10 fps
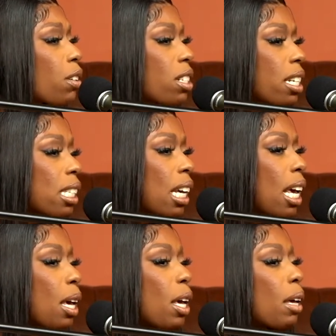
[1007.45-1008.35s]
And just,
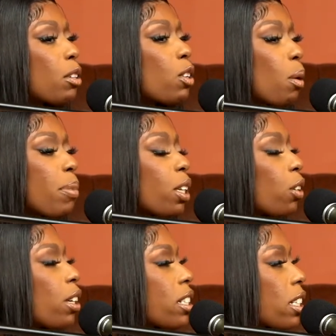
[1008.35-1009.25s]
you know, be the
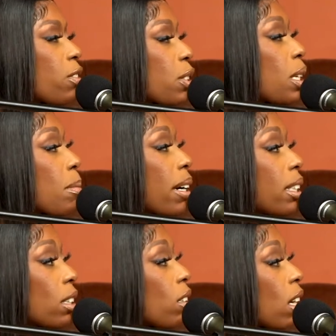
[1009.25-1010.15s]
crutches for somebody,
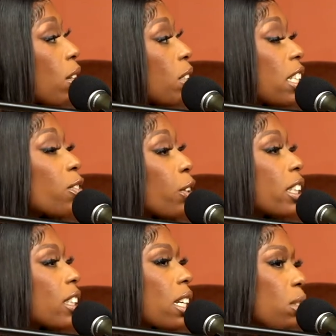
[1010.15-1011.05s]
you know, just for
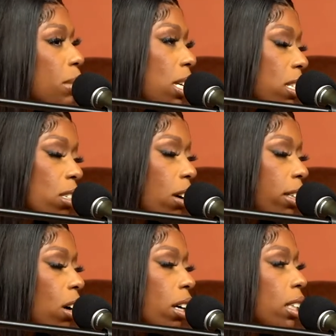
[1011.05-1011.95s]
each other, because it's
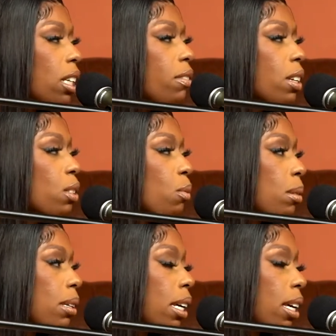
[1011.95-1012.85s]
already hard enough as a
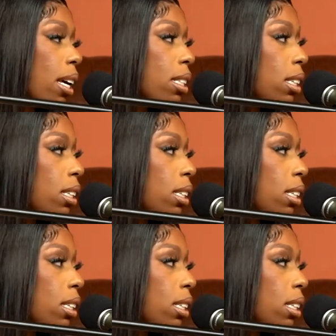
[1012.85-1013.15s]
woman as